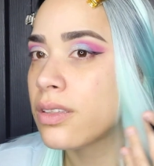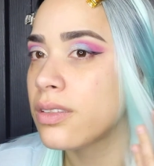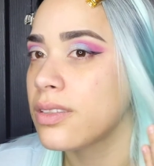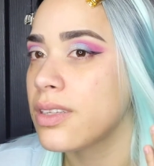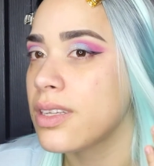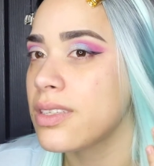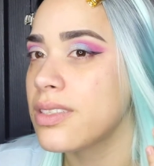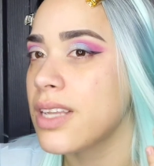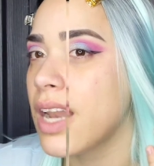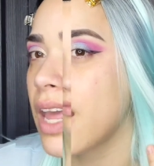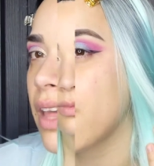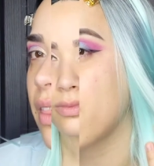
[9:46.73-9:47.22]

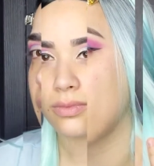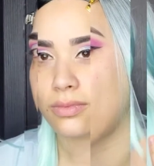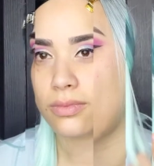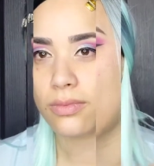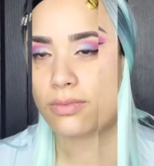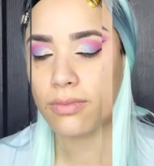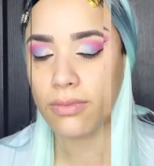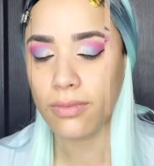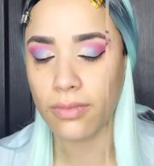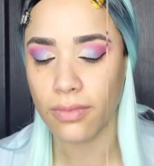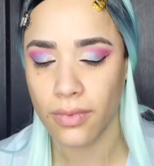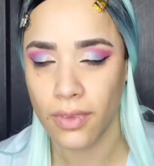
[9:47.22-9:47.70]
Just like that.
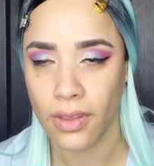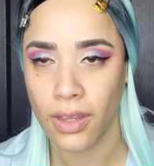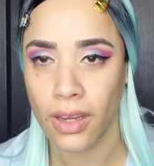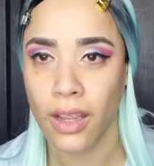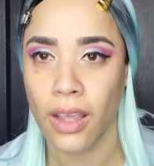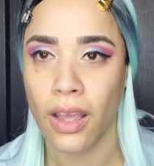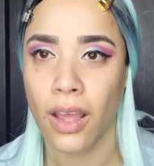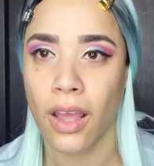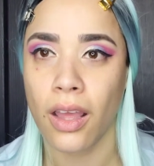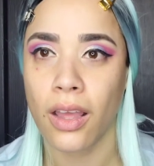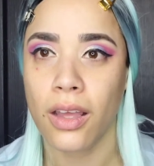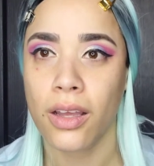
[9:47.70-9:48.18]

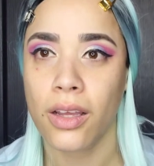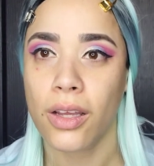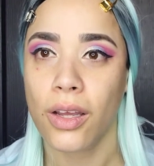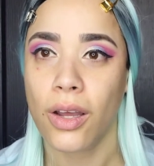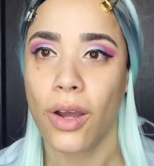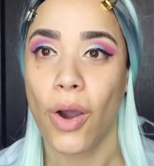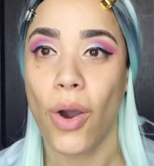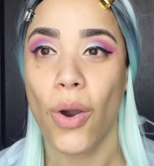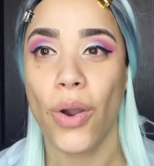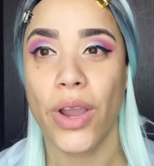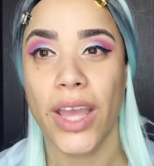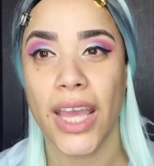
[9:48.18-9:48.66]

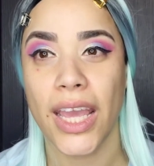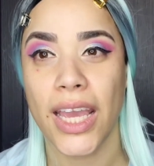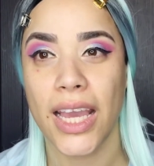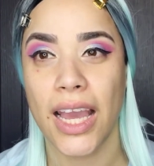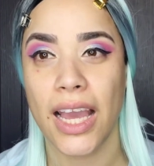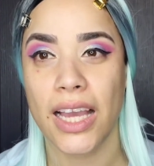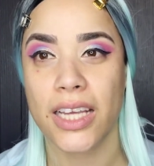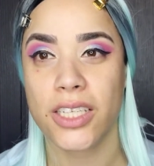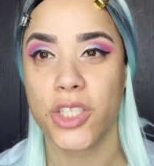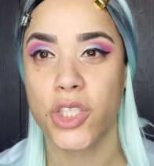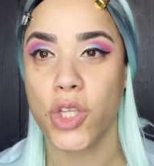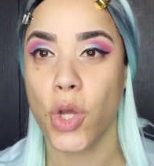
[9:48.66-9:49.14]
Okay
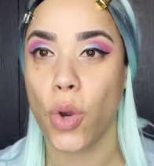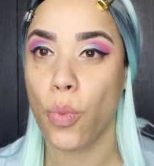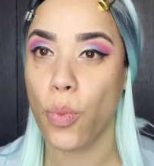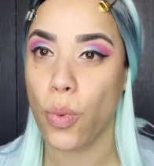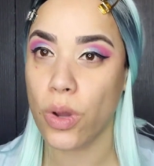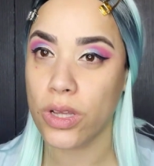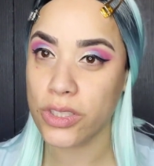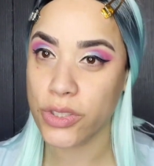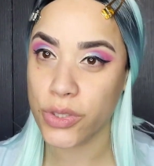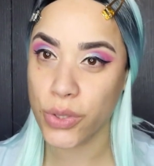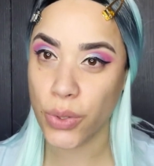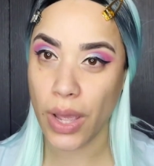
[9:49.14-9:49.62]
guys, so
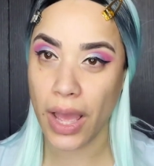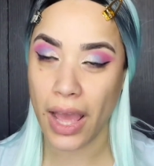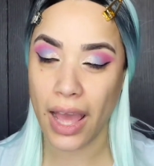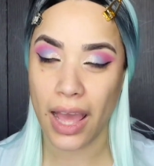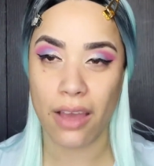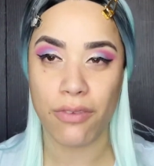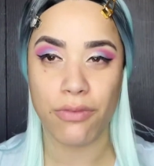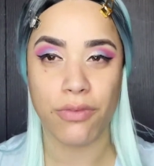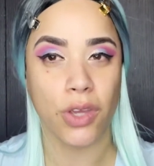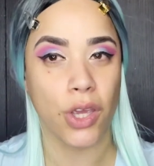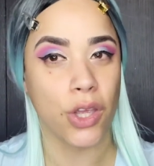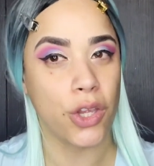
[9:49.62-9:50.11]
once you
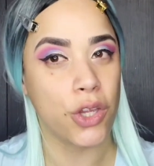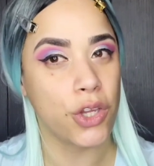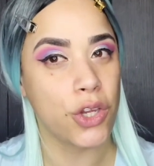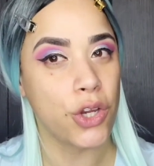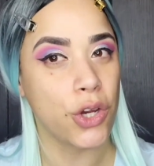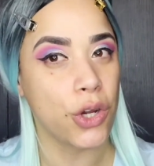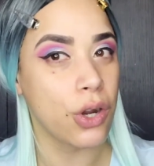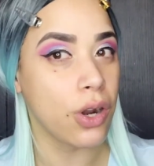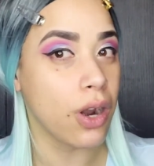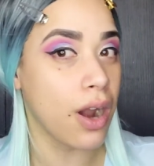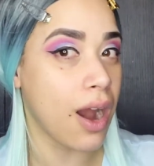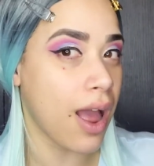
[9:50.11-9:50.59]
have
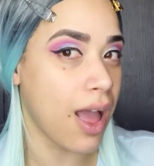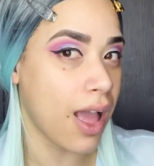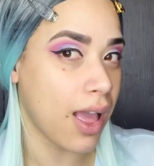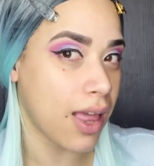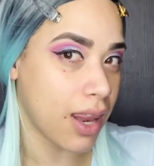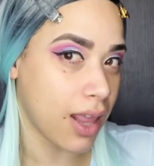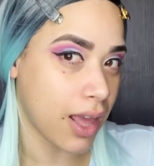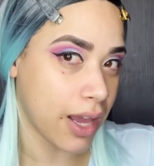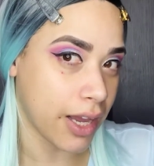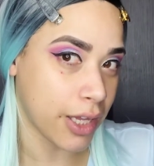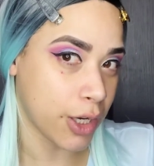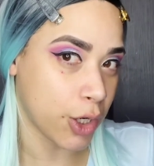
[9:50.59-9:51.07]
your
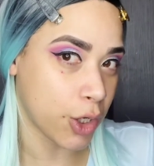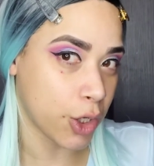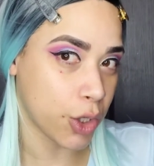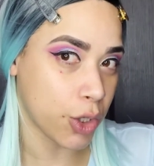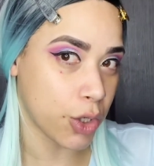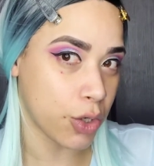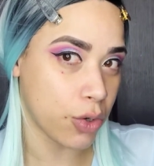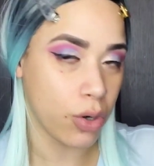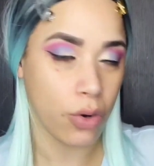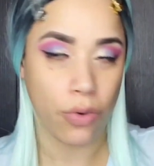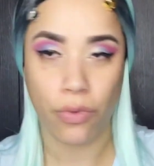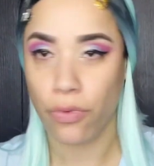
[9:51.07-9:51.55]

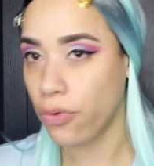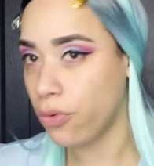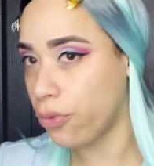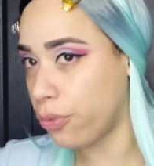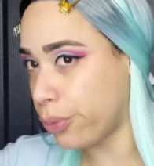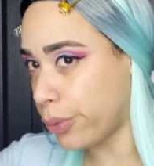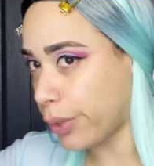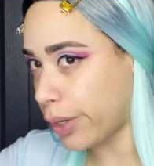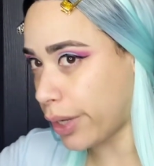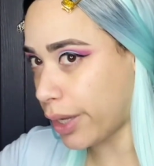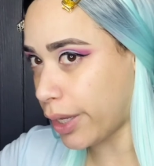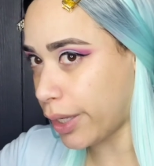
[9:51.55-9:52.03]
eyeliner
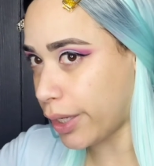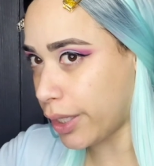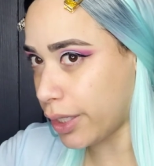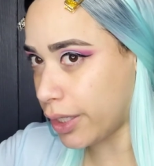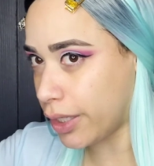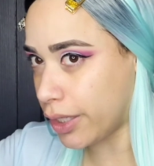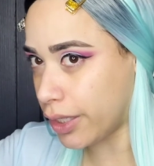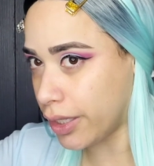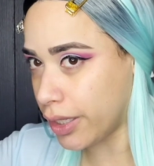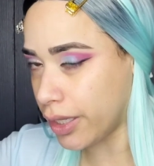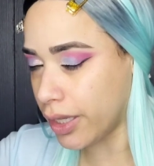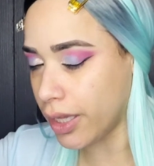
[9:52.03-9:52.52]

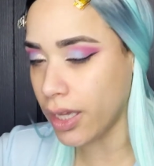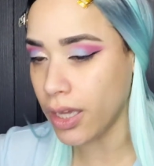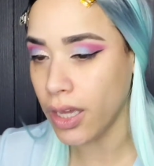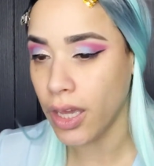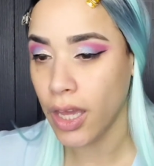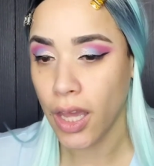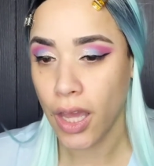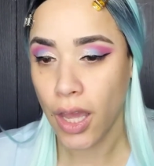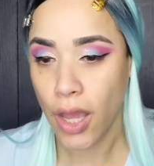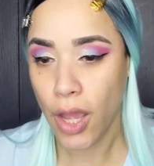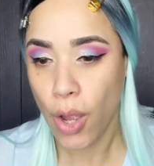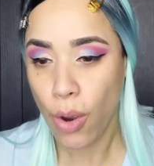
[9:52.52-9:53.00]
ready,
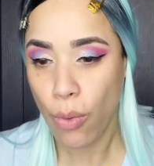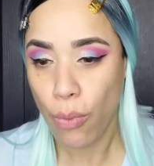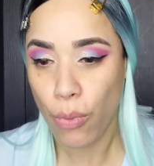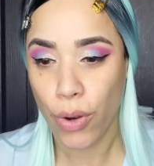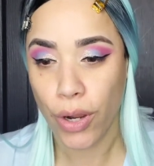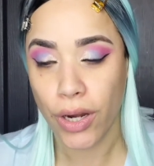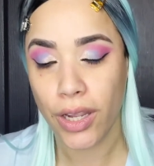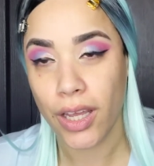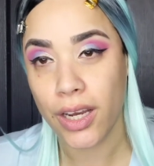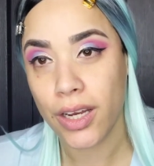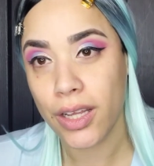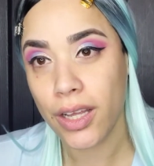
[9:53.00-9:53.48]

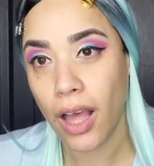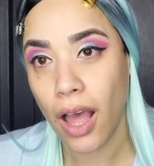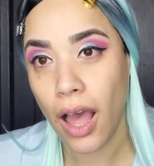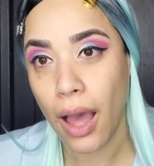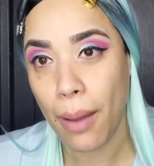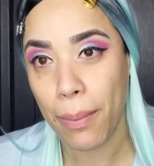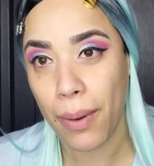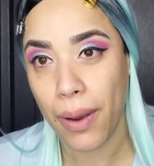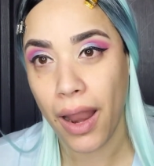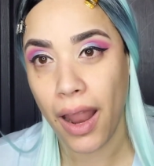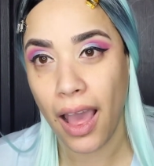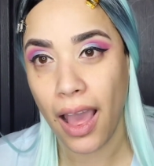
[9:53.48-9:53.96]
we're gonna
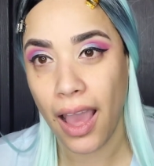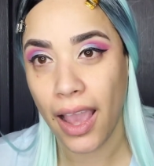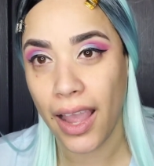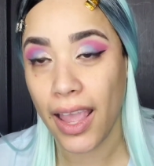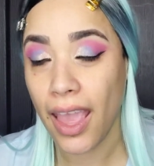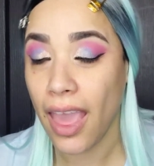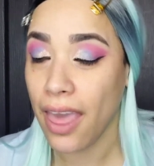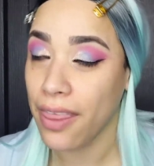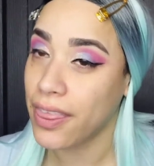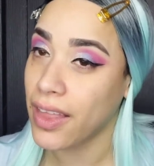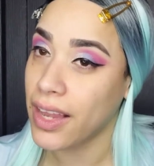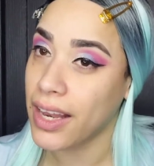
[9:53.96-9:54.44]

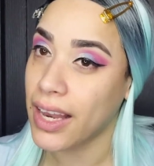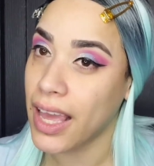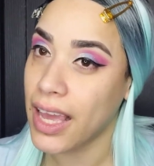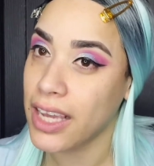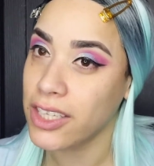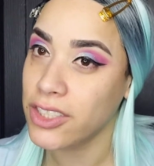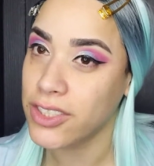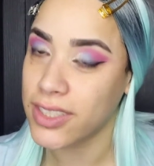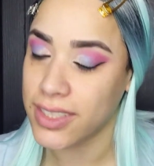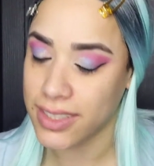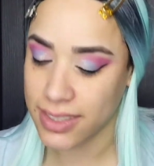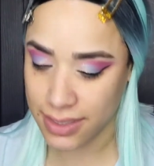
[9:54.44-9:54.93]
apply the
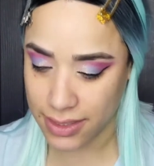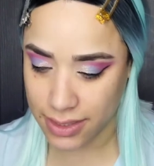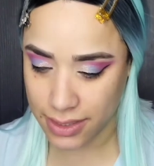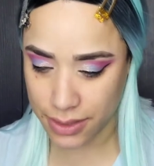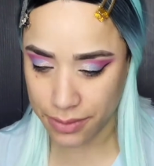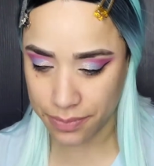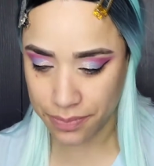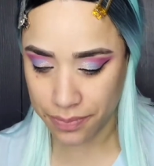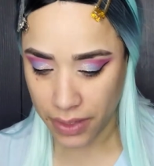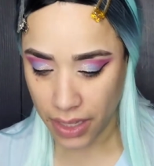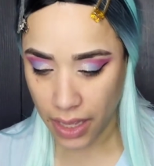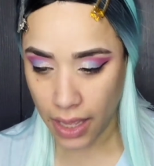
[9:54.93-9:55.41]

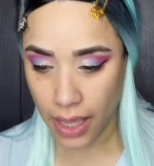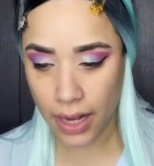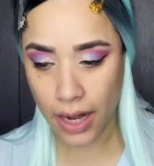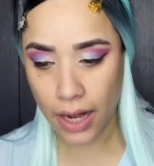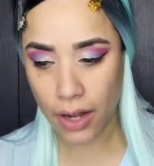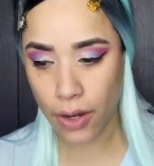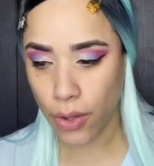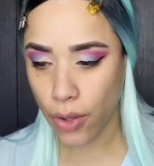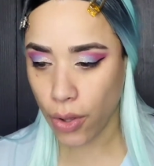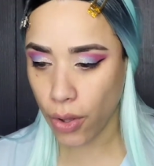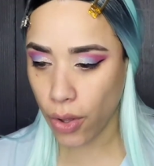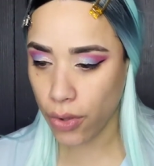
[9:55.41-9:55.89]
lashes. And I
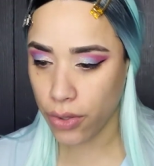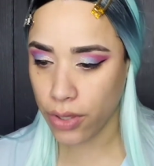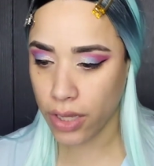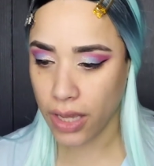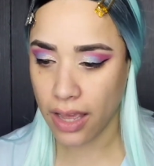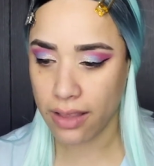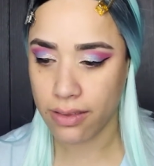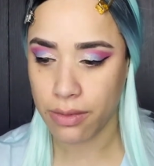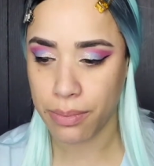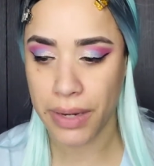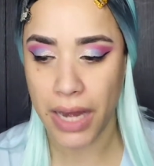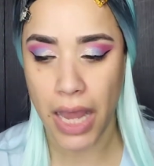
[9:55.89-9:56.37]
know you
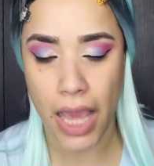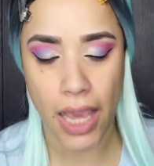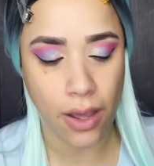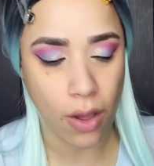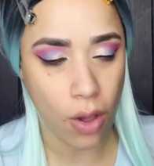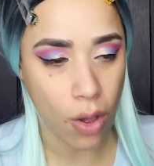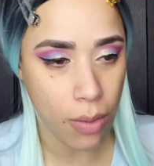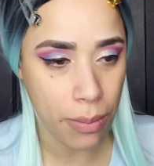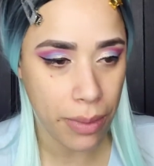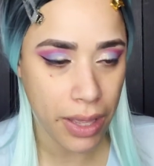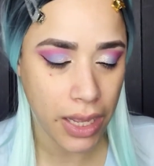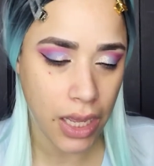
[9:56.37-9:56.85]
guys be like,
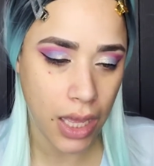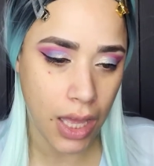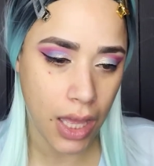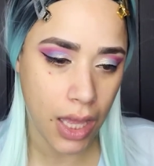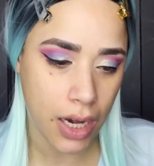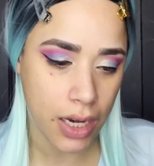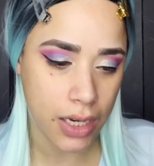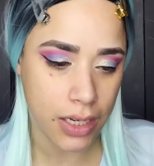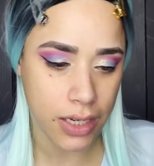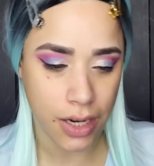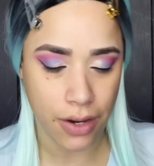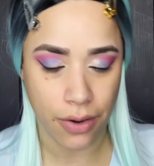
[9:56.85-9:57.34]
oh my
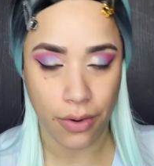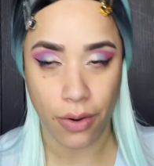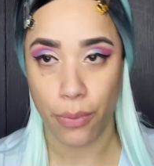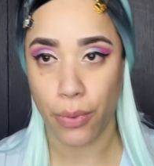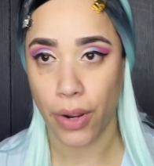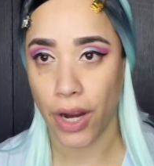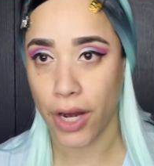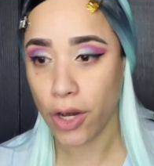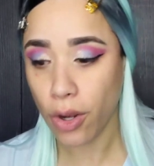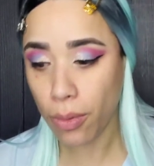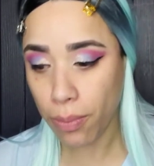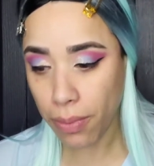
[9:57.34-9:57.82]
god, Indira,
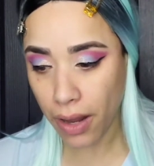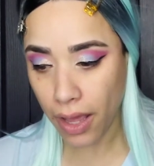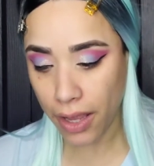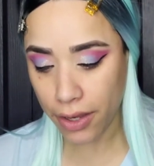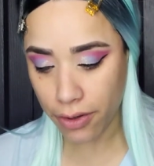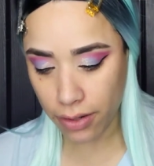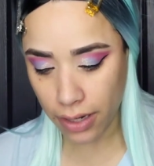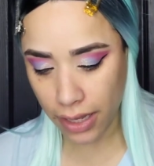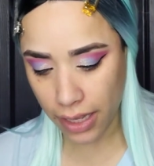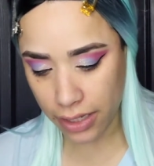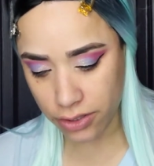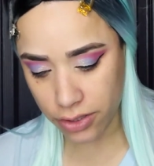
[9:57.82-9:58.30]
why are you
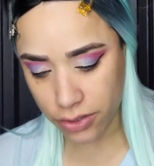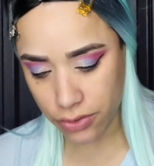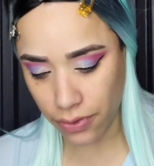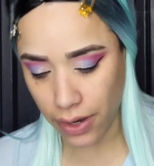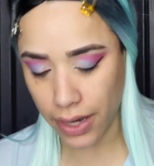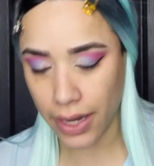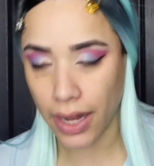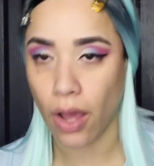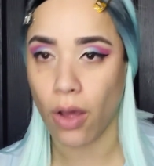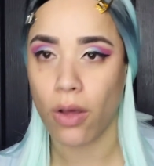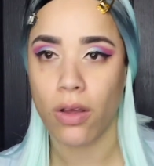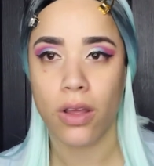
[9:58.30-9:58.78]
applying your lashes
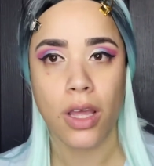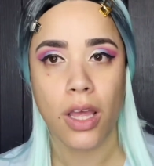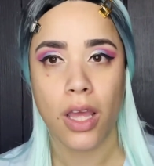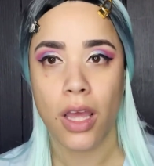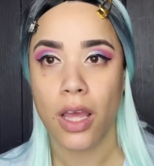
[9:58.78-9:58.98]
right now?